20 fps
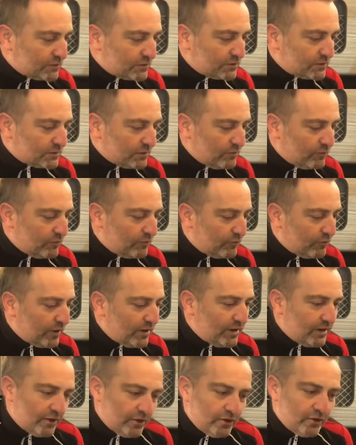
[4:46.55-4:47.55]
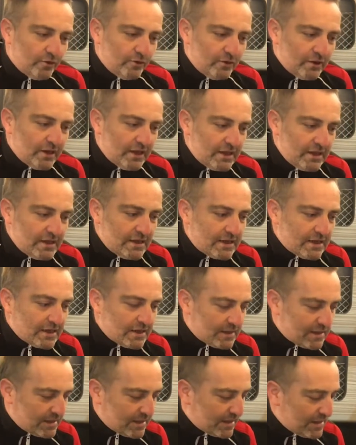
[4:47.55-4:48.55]
some really unique
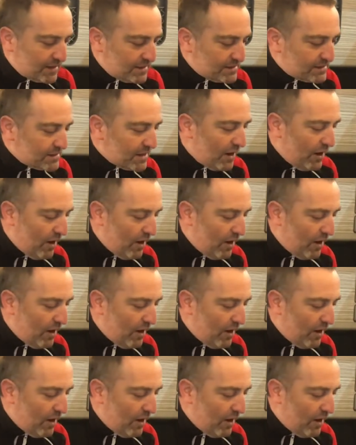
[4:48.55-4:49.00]
things.